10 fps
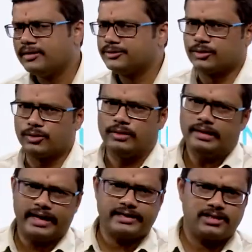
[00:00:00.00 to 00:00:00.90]
So
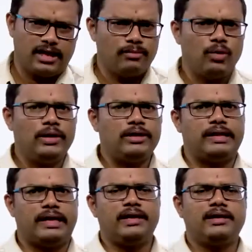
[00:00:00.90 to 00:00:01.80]
let us move into
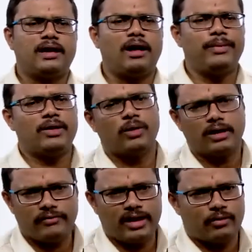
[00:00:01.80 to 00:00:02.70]
the topic
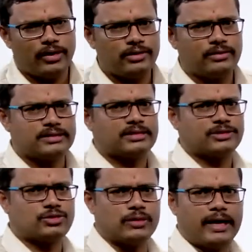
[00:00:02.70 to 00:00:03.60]
what we are going to
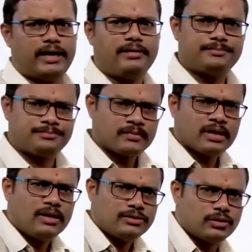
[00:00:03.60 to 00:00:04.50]
discuss today.
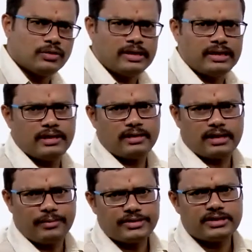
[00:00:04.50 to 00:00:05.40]
So the
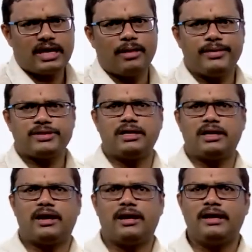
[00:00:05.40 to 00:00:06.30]
chemistry topics that
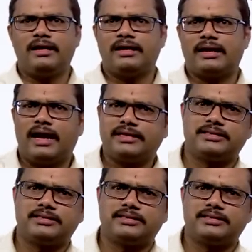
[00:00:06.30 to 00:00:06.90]
are learned in class